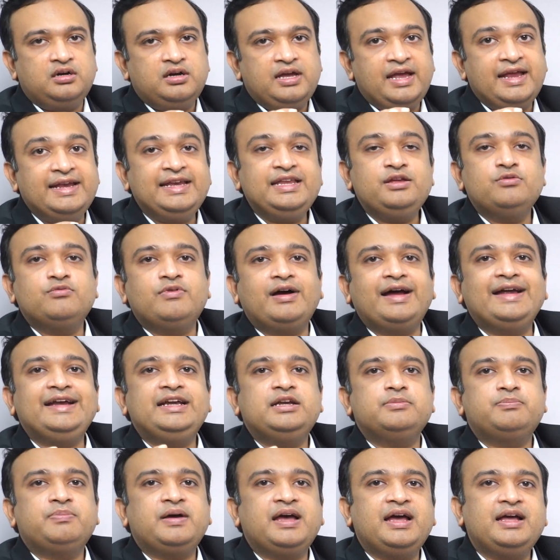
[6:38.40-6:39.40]
any
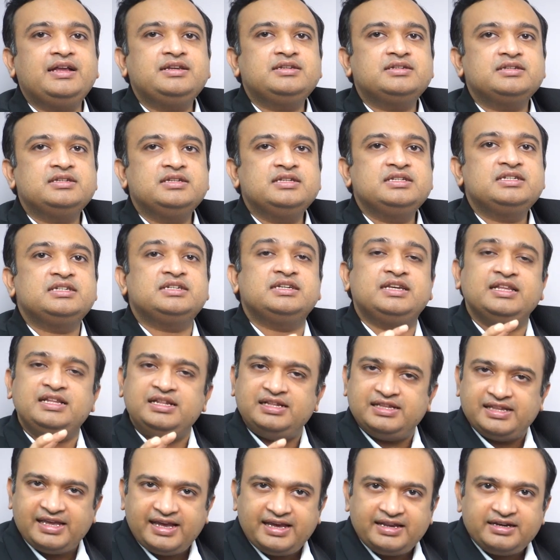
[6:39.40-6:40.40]
white patch is
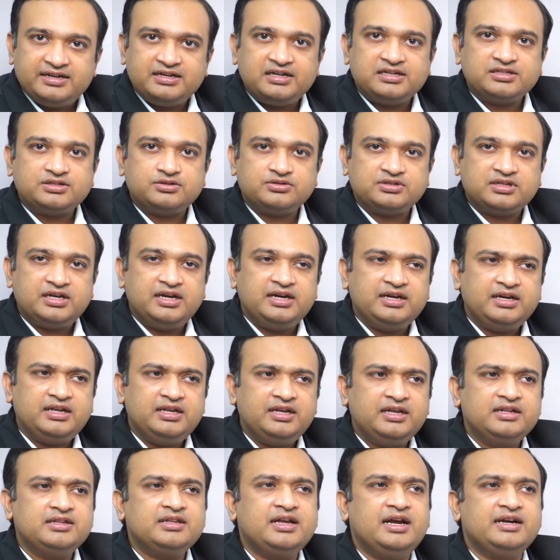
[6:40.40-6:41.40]
still there in our
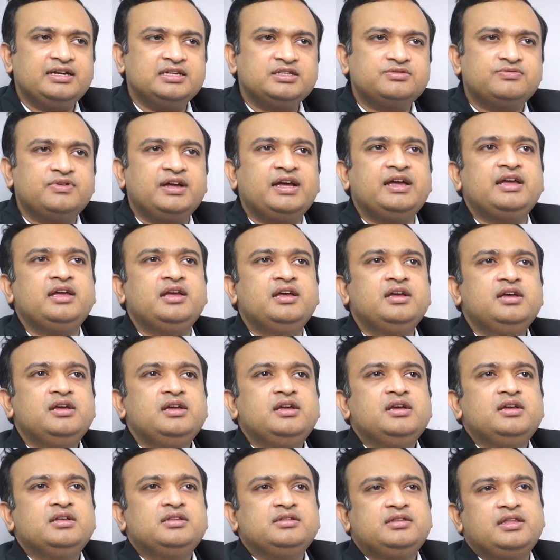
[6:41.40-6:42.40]
society, and that is why
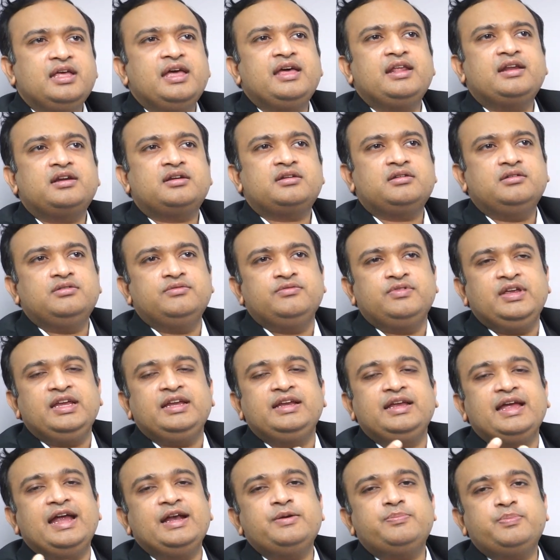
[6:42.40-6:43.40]
there
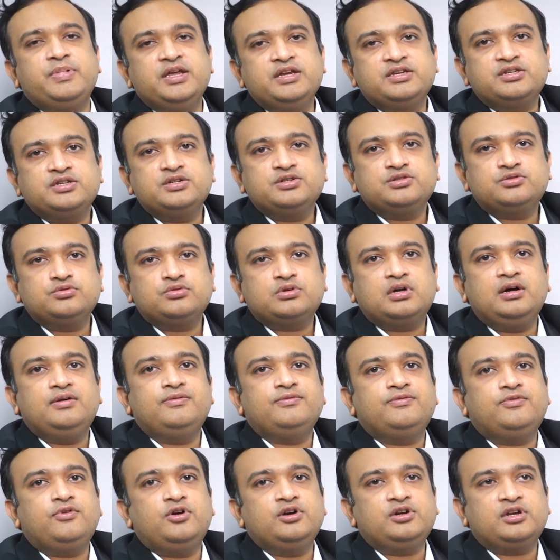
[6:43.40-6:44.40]
we get patients who
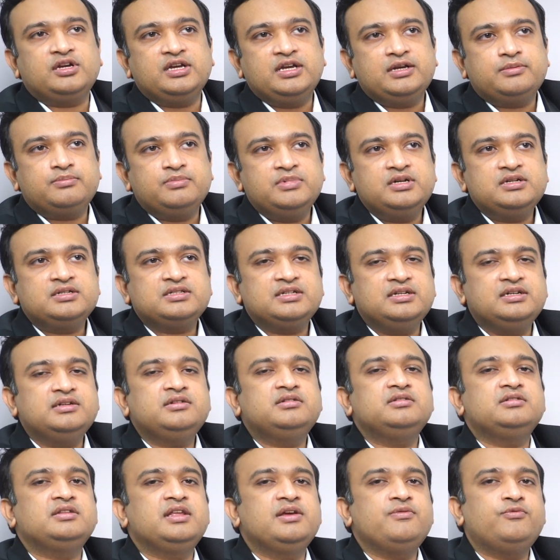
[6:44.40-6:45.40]
come for treatments
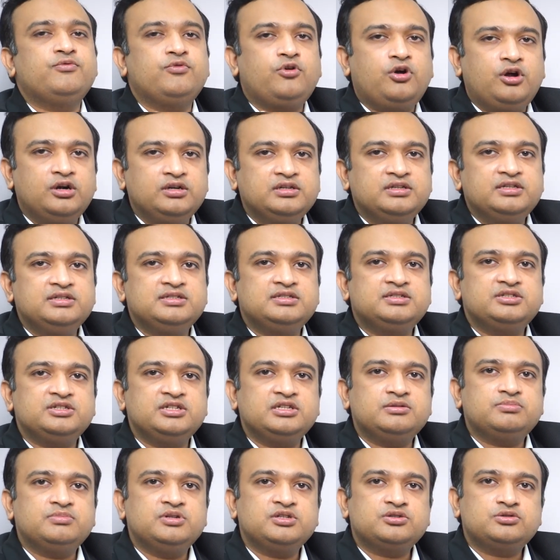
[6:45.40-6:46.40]
and they want these
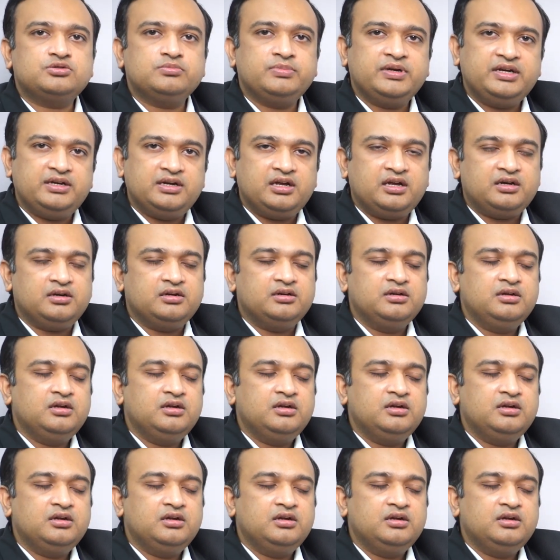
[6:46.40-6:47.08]
treatments to be done.